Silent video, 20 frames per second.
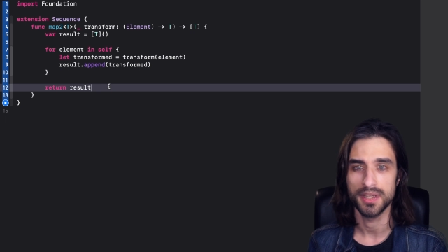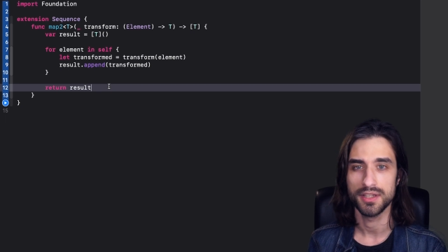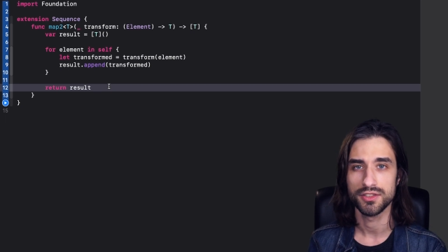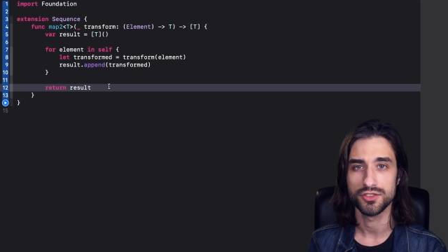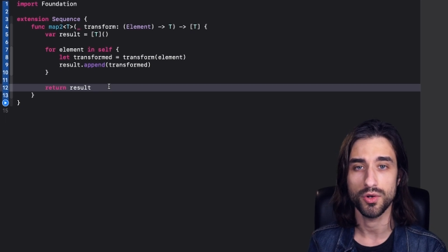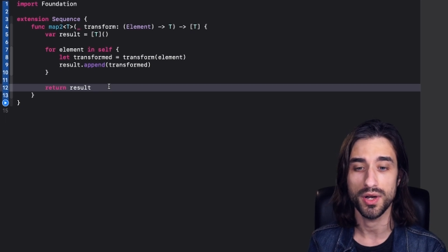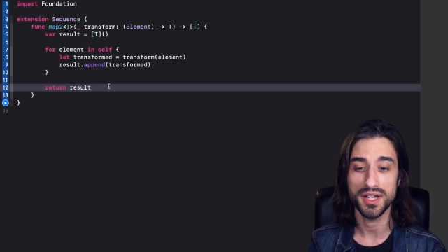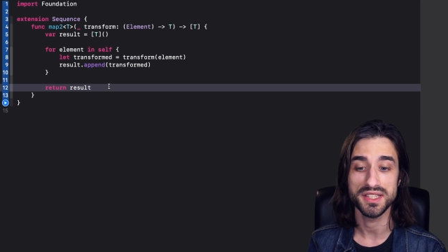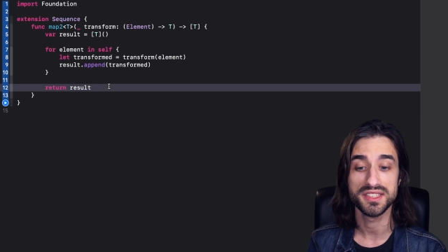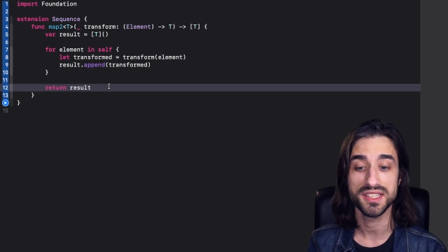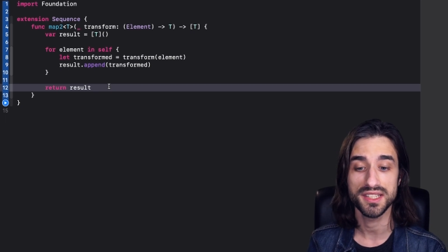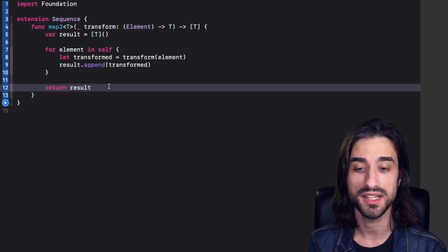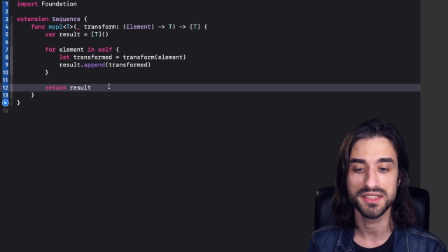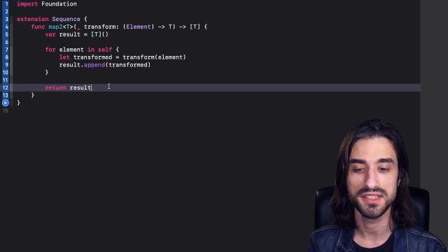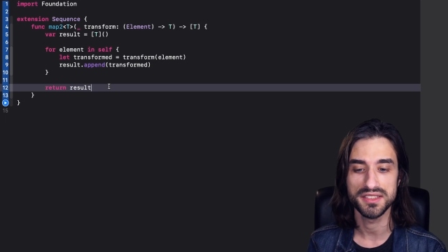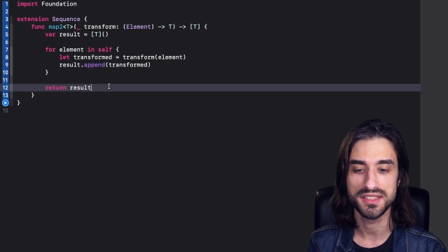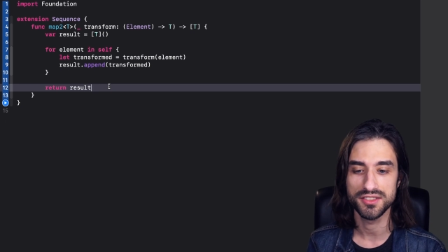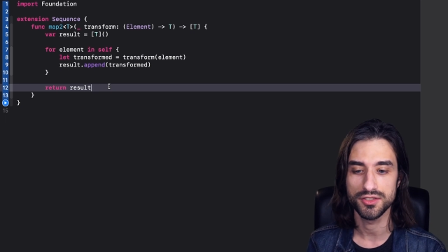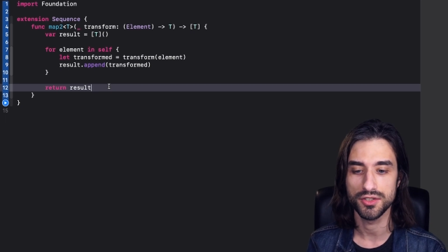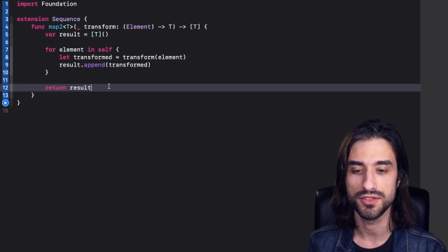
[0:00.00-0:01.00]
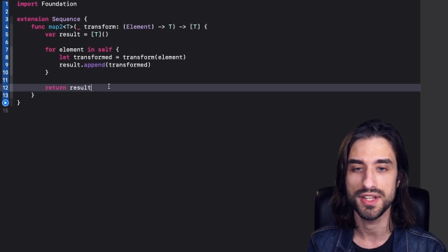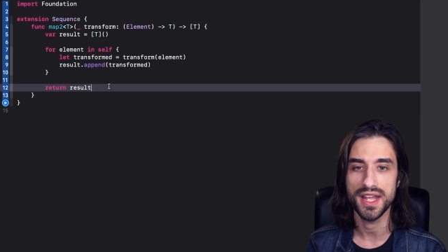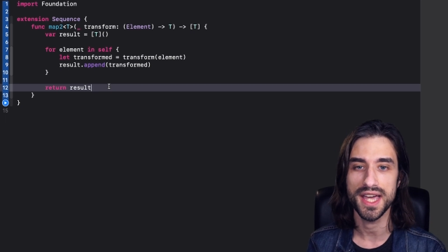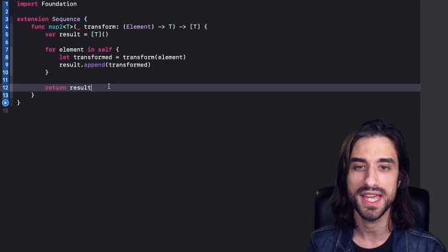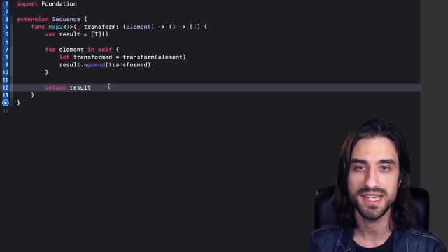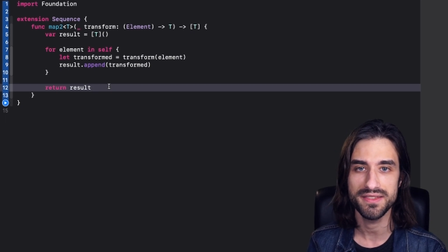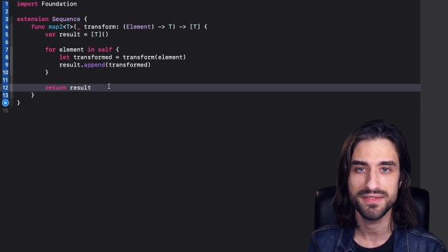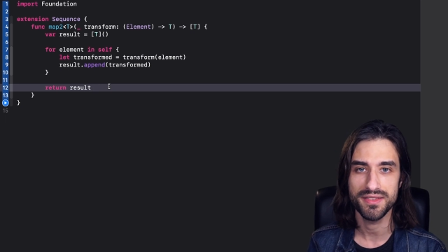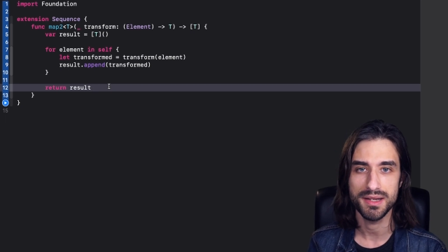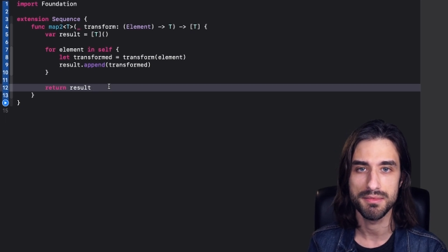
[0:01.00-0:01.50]
So I say that this is a
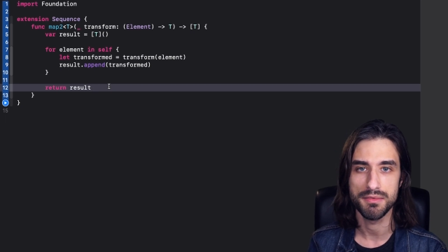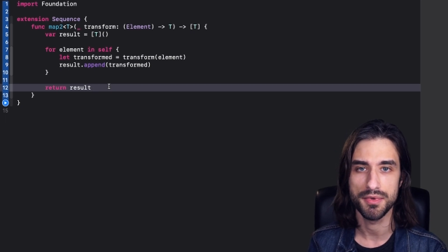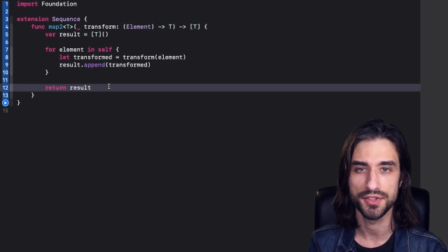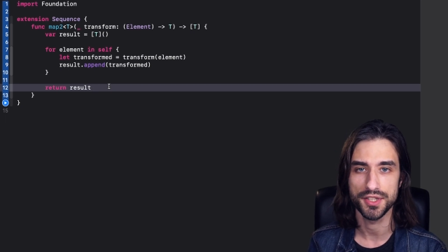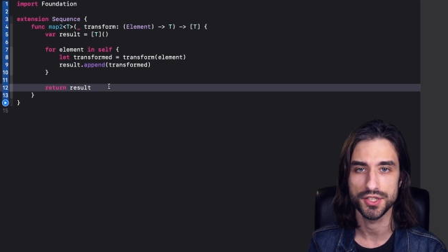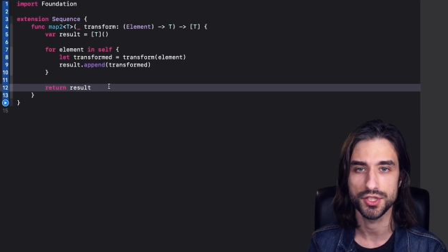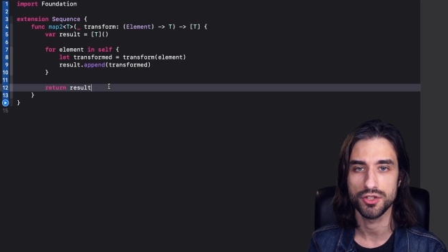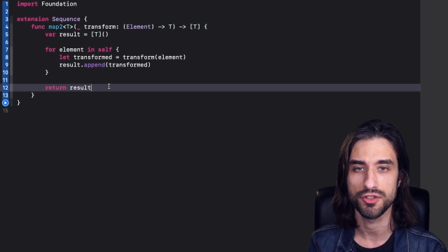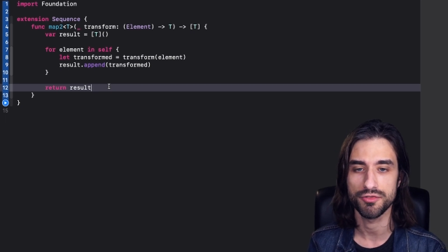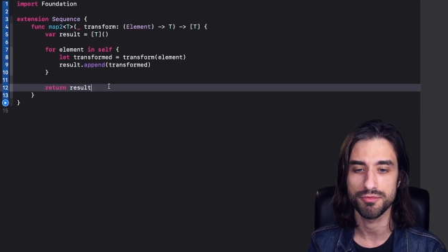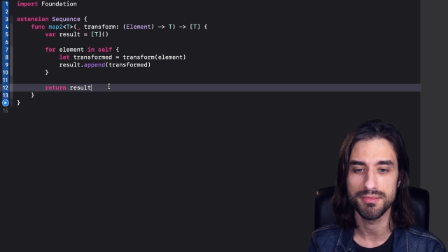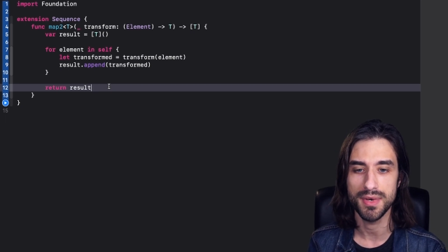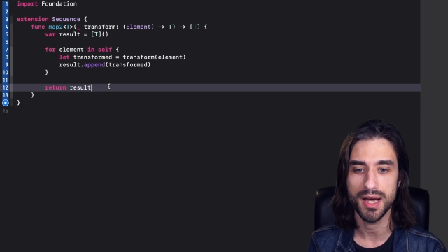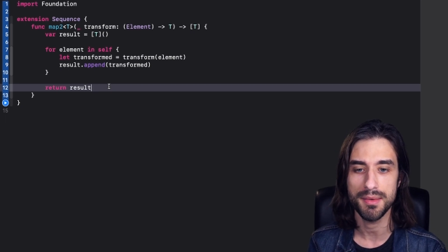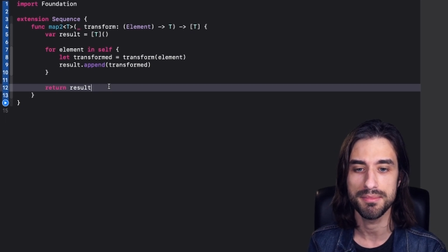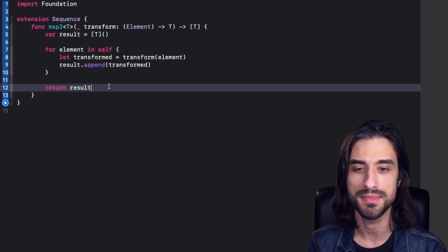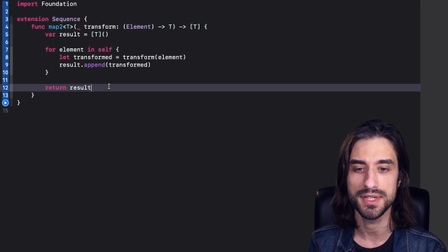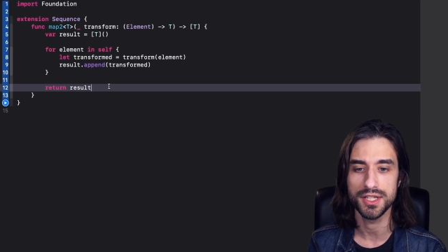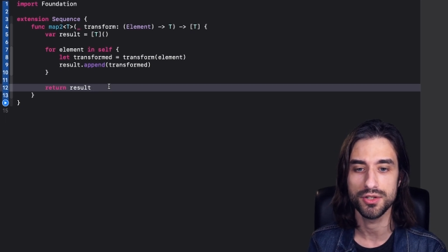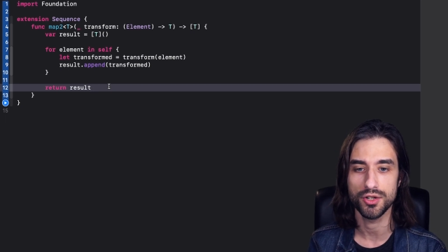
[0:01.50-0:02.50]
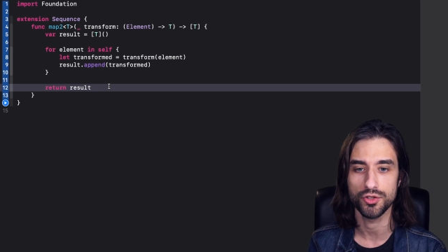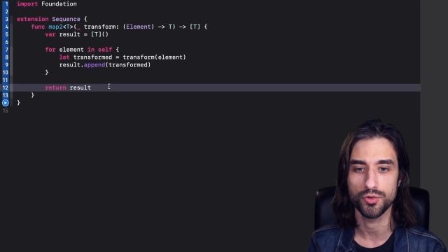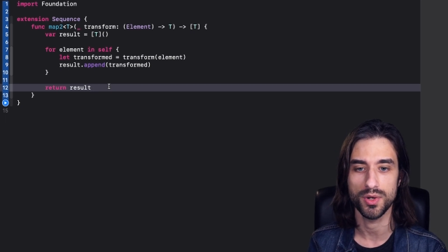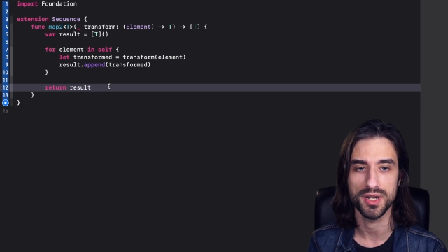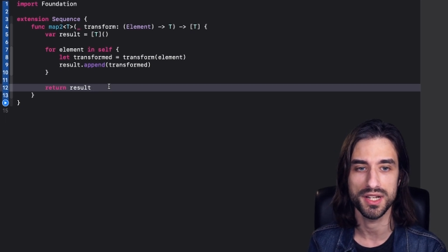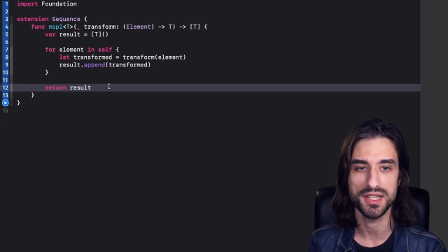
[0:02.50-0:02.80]
naive implementation of map because, well,